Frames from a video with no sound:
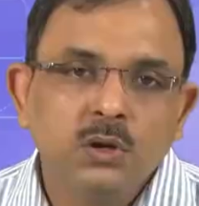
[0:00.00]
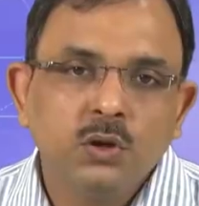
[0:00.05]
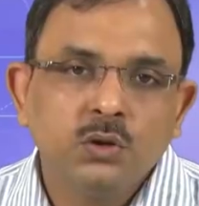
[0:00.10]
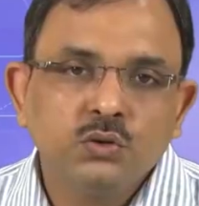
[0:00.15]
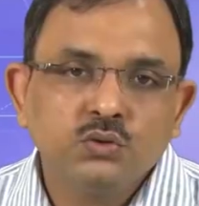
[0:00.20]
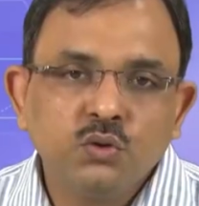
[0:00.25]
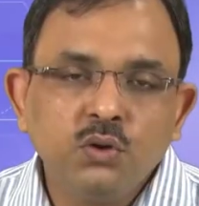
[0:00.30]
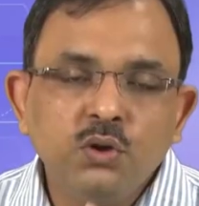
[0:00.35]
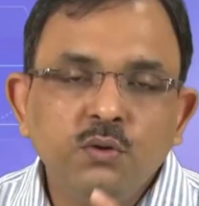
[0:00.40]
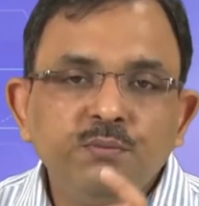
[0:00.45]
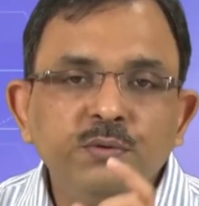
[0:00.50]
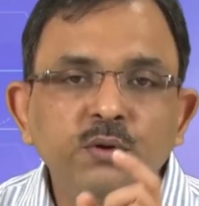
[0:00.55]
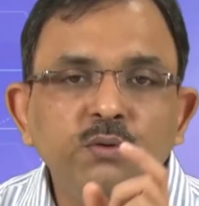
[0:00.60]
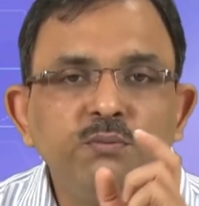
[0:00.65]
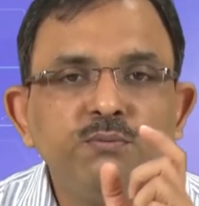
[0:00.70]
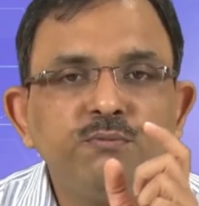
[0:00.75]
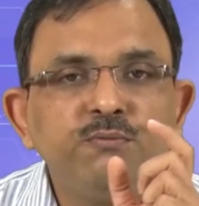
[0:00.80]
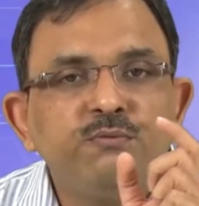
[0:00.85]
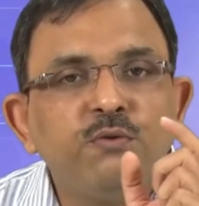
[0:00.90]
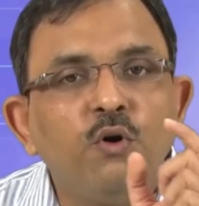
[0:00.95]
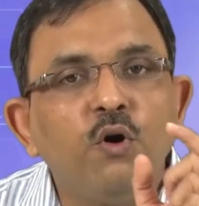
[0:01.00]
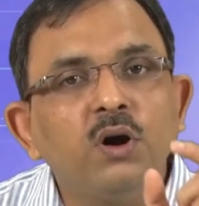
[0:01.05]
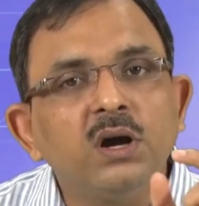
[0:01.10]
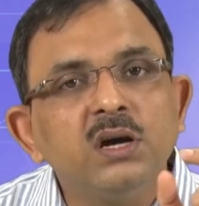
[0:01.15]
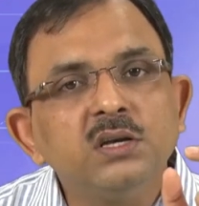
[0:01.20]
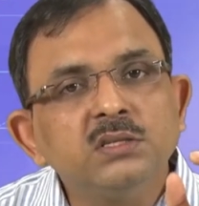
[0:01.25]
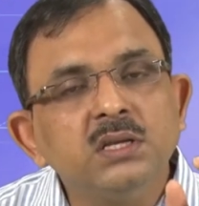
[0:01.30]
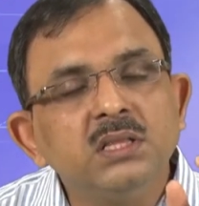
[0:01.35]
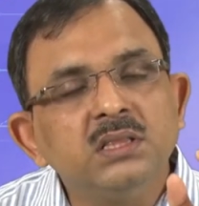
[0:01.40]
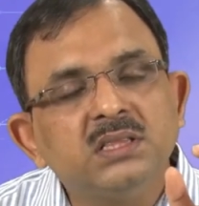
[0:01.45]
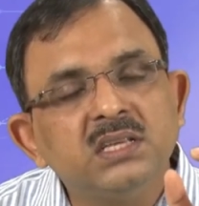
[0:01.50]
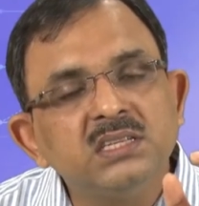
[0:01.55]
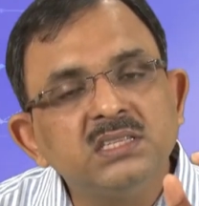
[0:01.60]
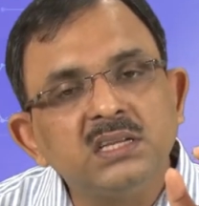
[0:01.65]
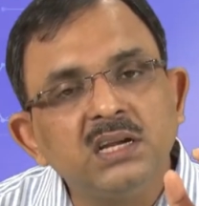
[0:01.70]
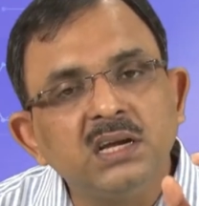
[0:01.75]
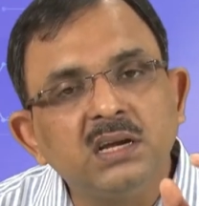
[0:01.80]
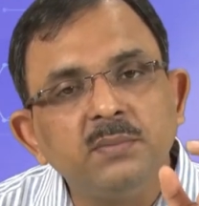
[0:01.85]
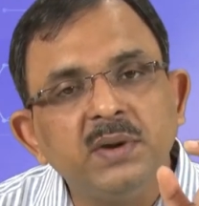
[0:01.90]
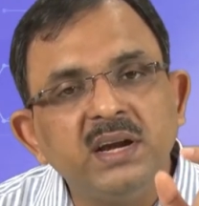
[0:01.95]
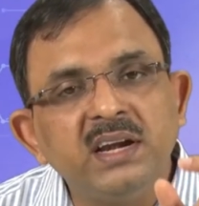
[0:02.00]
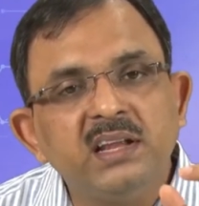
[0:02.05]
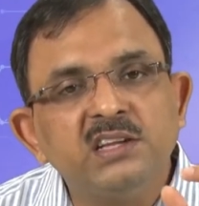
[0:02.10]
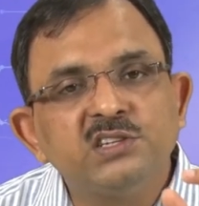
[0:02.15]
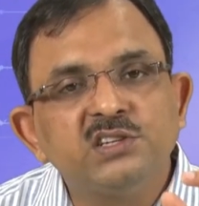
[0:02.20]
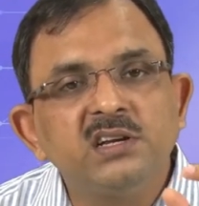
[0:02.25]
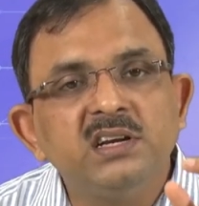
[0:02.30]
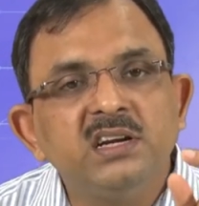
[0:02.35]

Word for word: So if you focus on this recommendation,